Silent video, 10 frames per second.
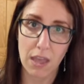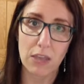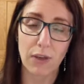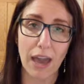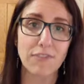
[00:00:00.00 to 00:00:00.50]

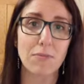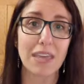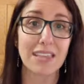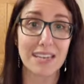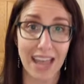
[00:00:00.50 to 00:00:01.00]
You have to
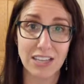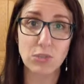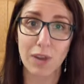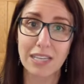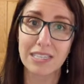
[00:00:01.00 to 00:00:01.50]
make the
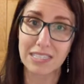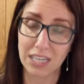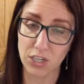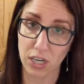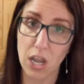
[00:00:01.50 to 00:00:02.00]
next right
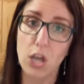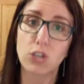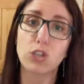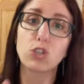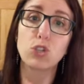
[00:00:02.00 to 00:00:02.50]
decision
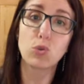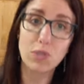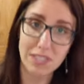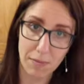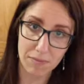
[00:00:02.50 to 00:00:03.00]
to do
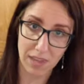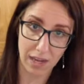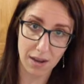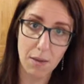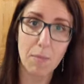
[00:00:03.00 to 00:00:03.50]

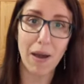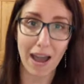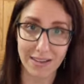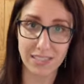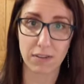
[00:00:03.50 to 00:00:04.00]
something
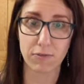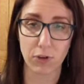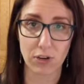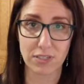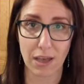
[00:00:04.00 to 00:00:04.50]
positive for
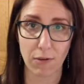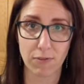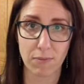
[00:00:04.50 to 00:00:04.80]
yourself.